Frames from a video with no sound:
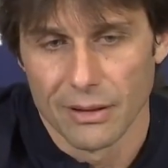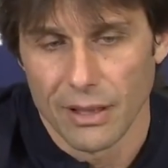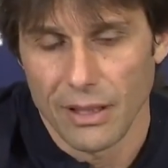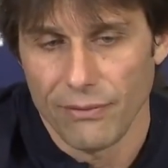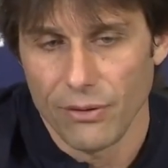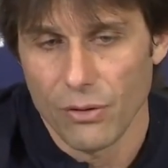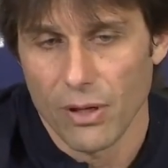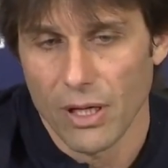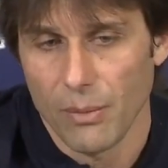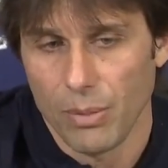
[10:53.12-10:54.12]
if you
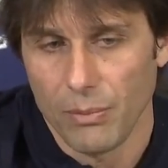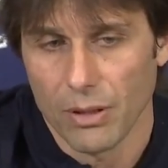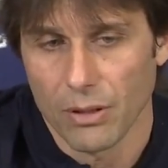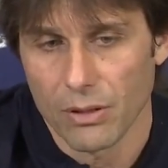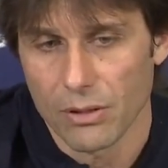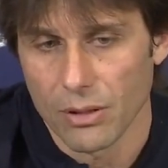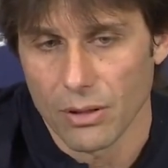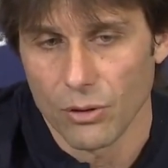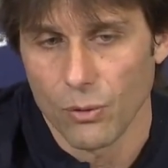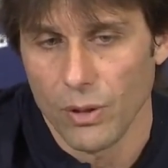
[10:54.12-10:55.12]
are happy because
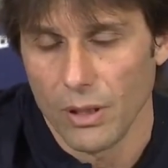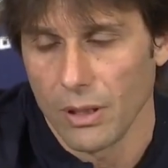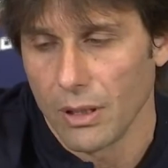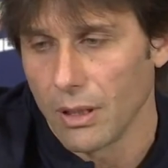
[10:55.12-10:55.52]
you win